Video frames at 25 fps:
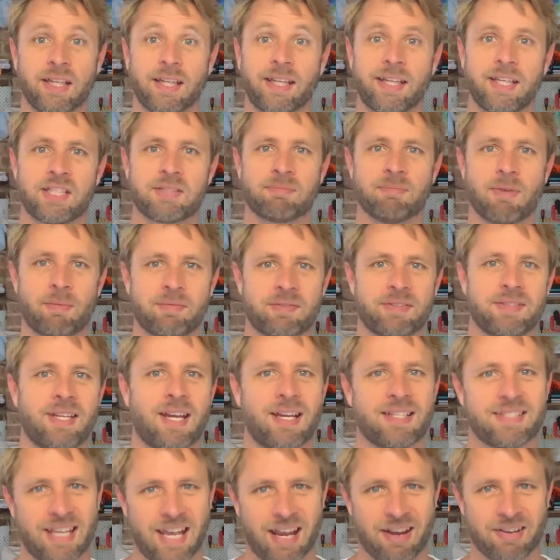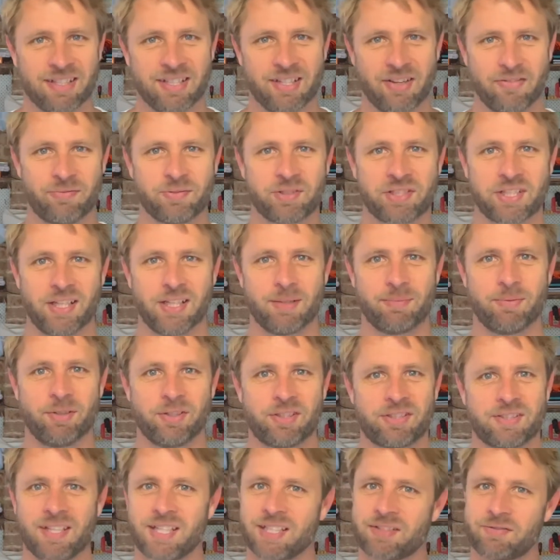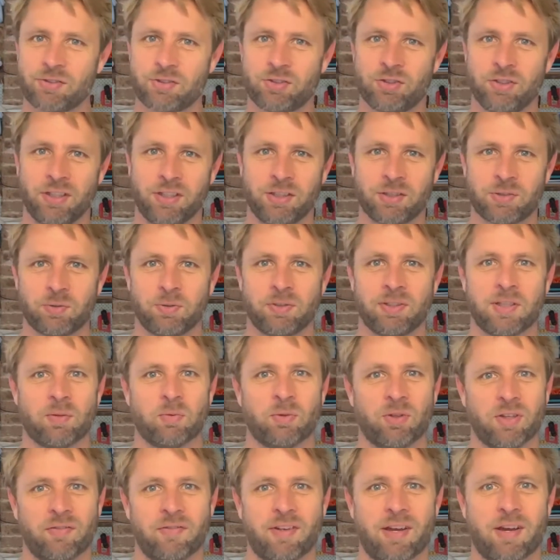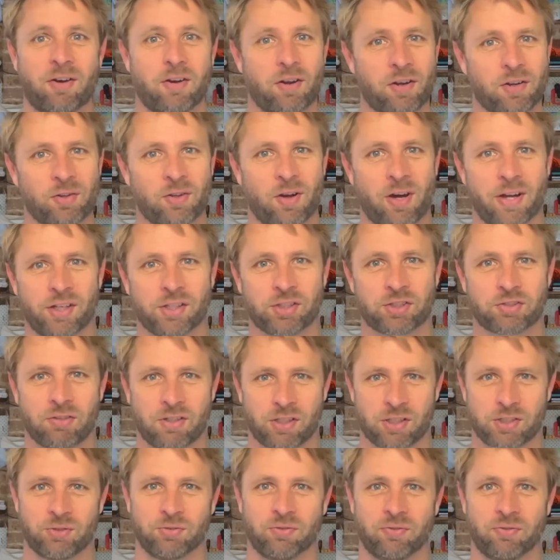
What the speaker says: kids and mums and dads, Aaron here from Charlie Boots. Thanks for tuning in to another one of our online instructional